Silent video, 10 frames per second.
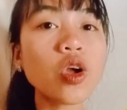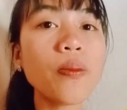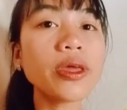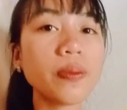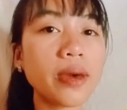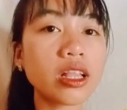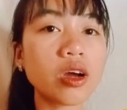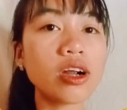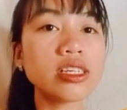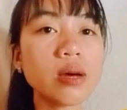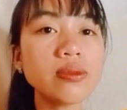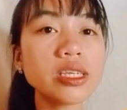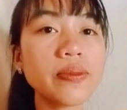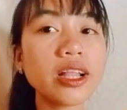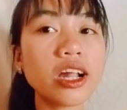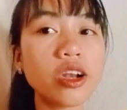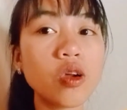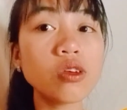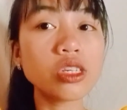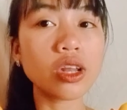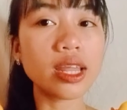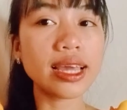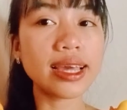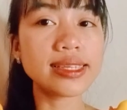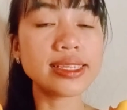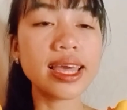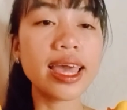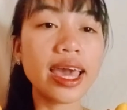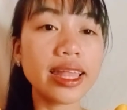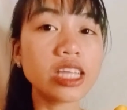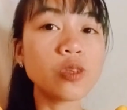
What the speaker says: that commitment or some similar notion is